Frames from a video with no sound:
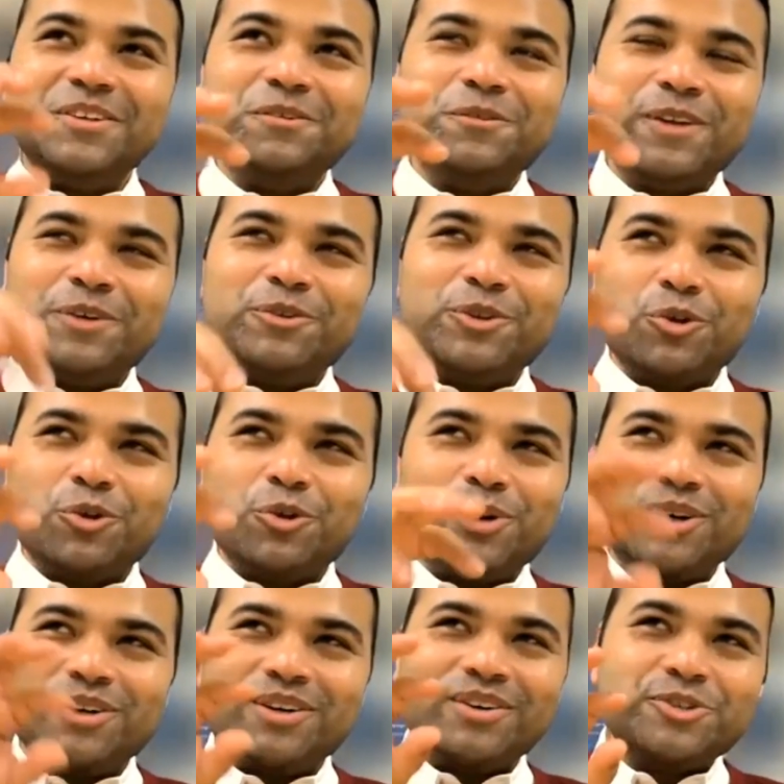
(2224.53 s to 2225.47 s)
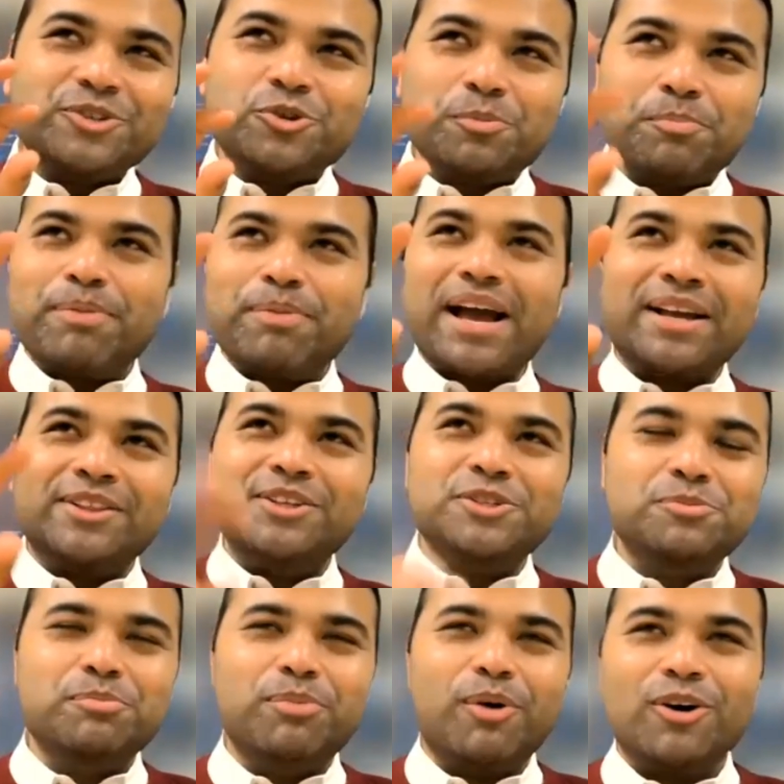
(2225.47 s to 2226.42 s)
whenever the robot tries to pack
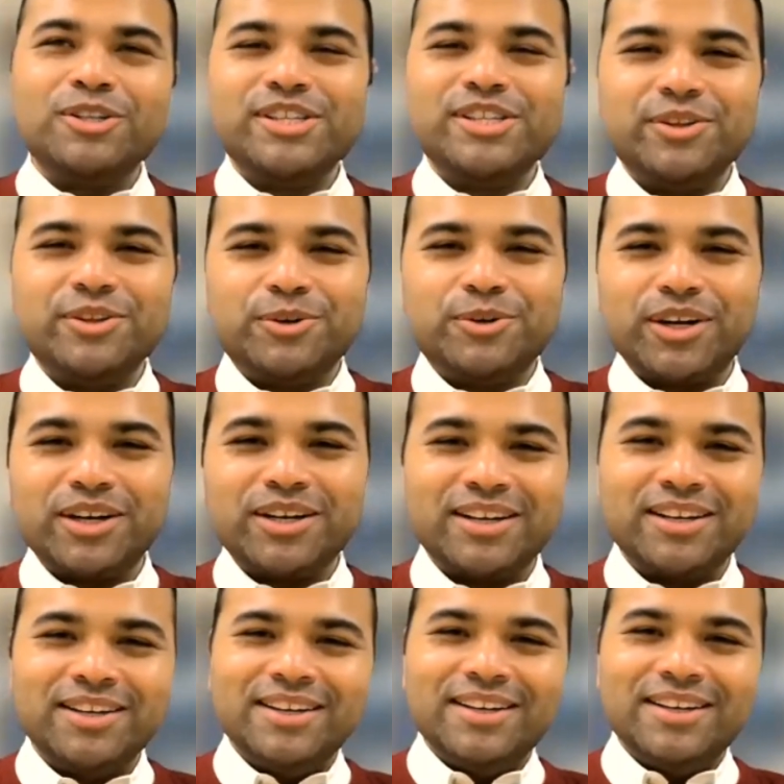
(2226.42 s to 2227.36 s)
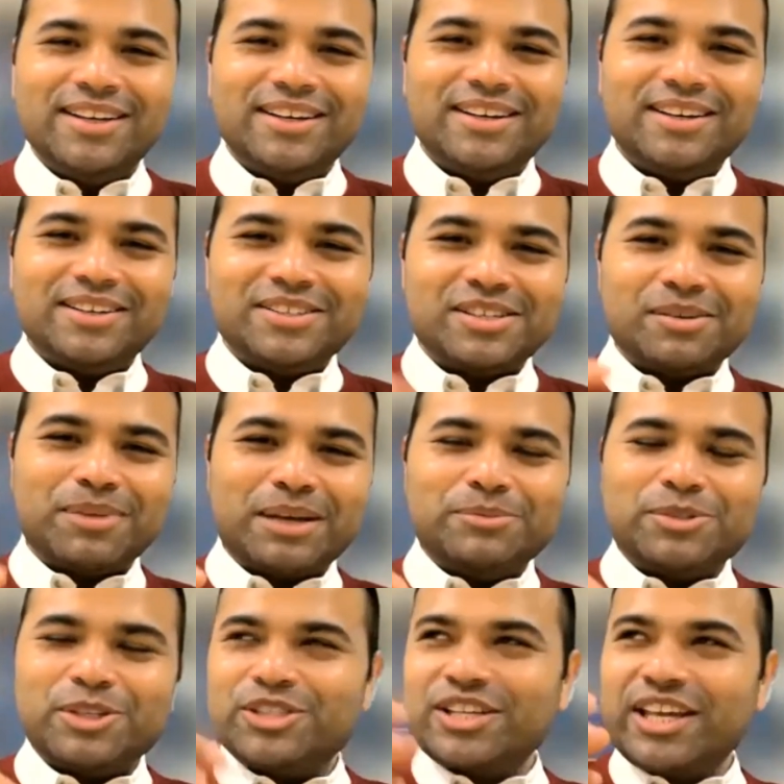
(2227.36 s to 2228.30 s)
this box in the truck,
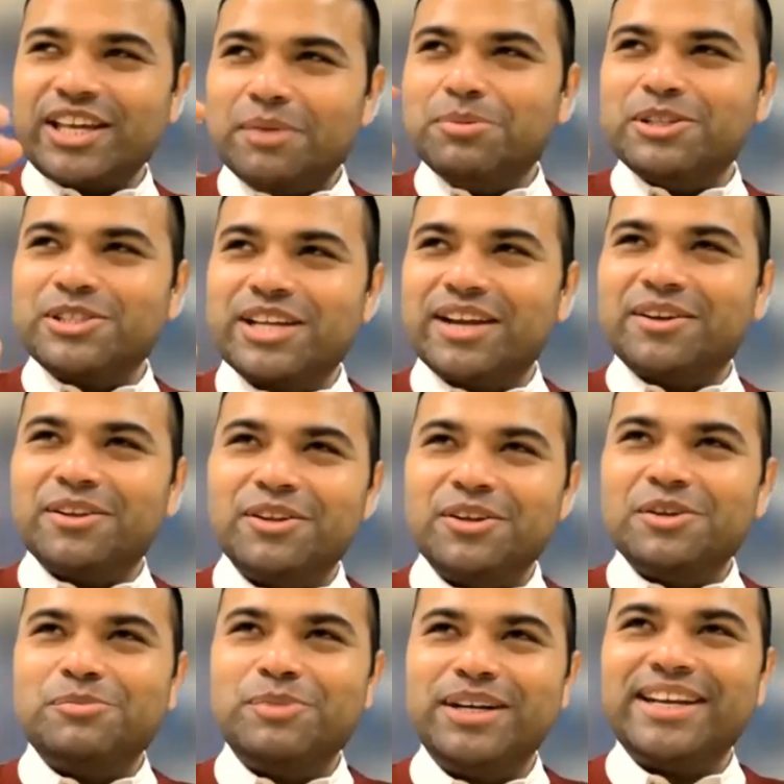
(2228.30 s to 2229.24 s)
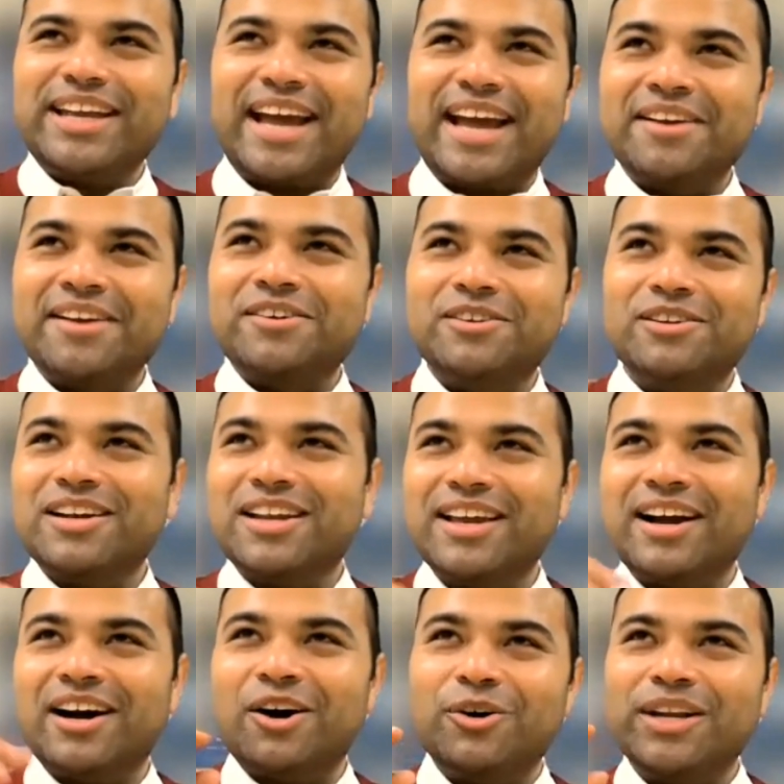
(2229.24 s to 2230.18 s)
sometimes its cables get a little bit
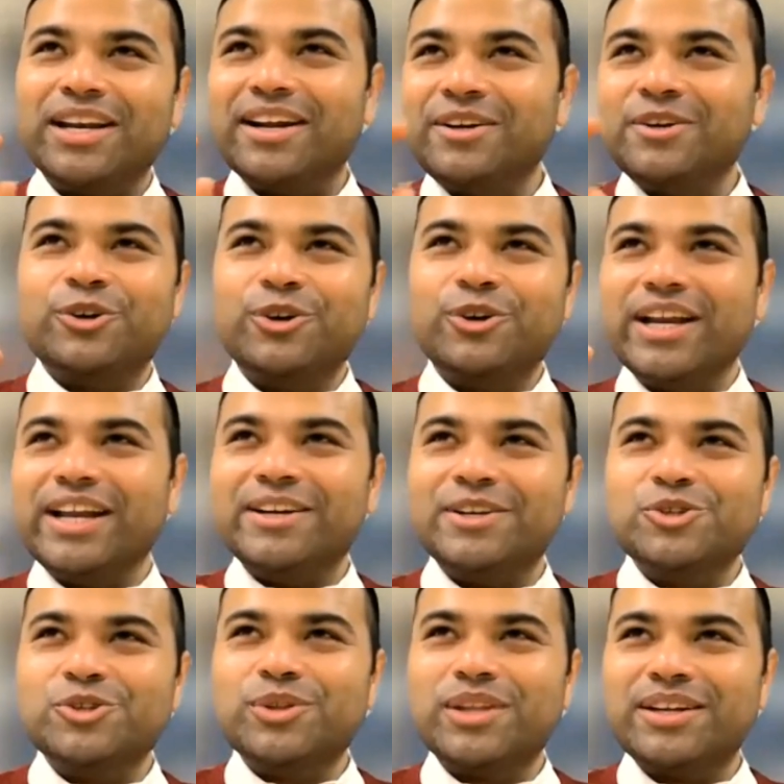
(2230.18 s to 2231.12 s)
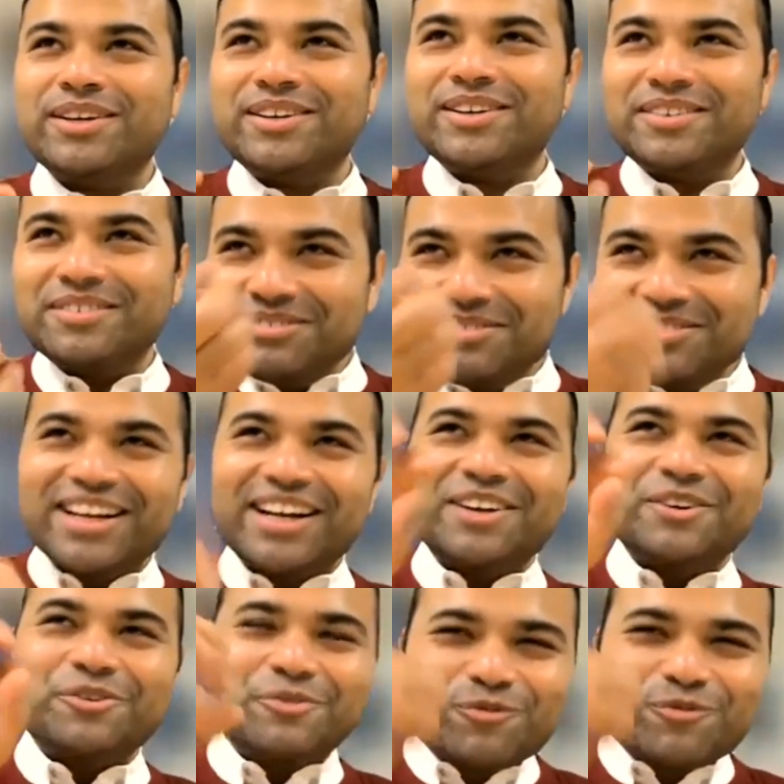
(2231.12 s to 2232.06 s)
tangled. Like, how can I train it so that it
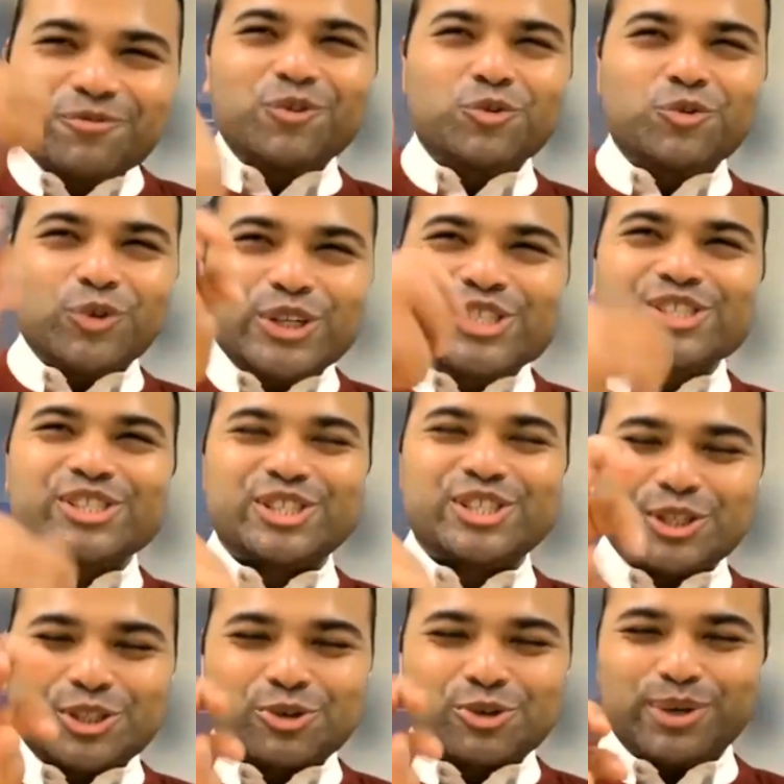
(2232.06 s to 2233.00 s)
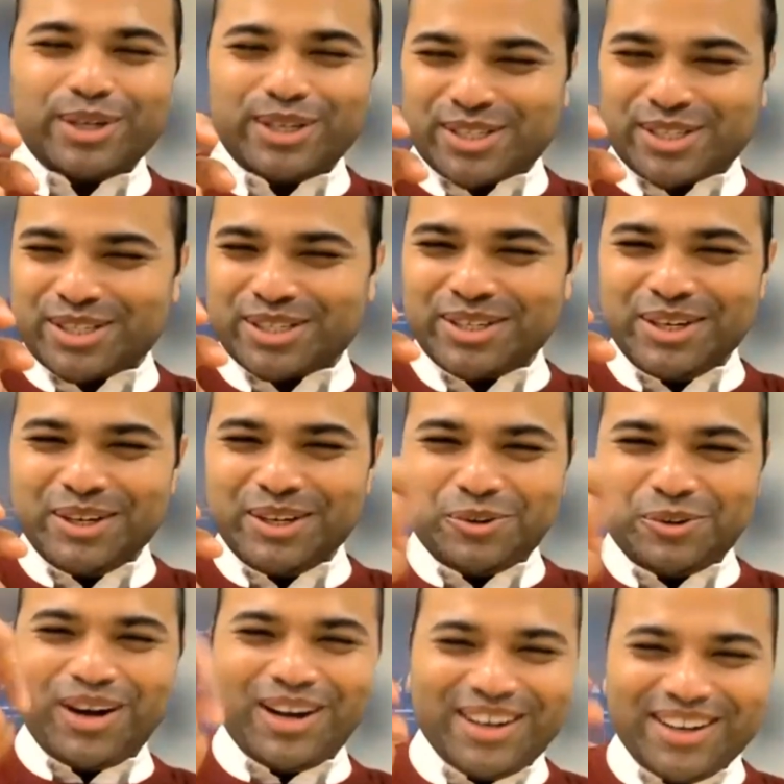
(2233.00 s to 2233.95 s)
kind of twists its wrist
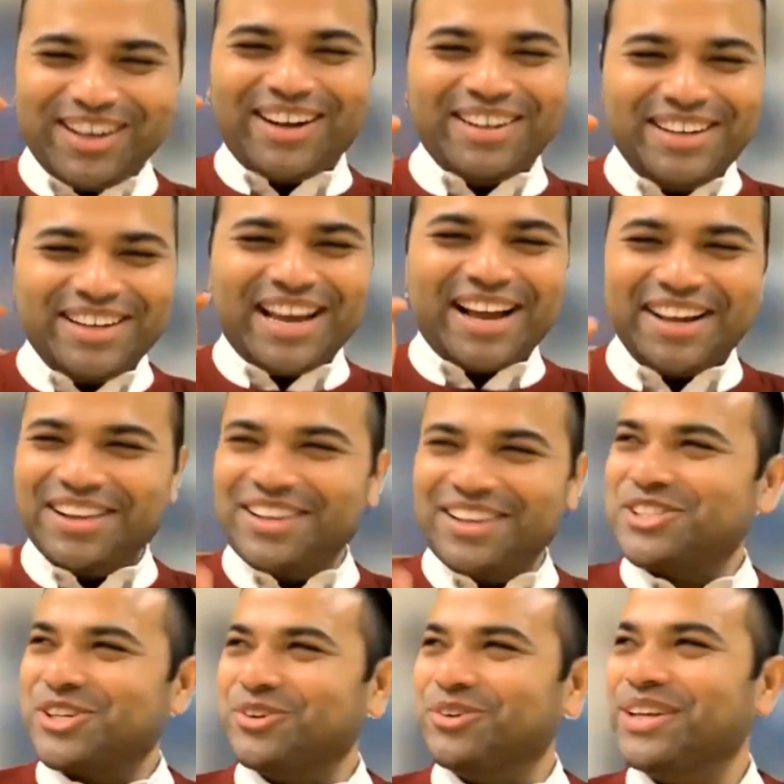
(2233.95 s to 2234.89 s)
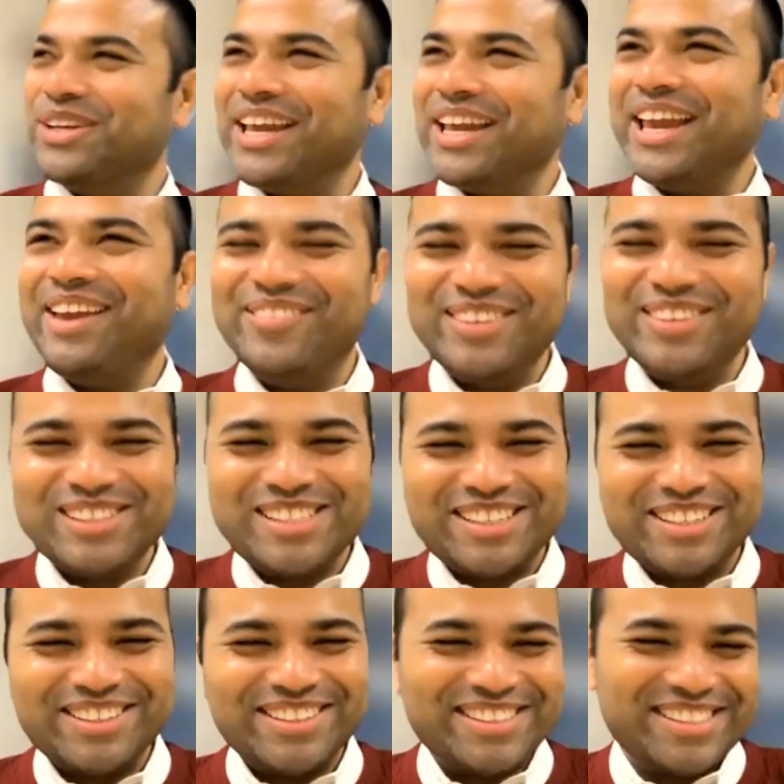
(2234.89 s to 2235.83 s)
to untangle its own
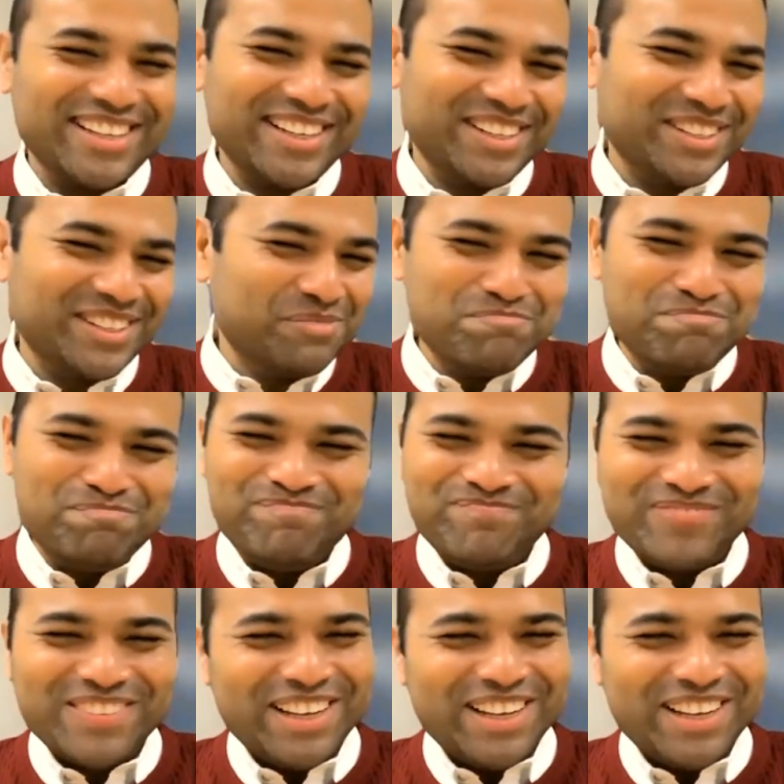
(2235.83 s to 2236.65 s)
cables? It's like a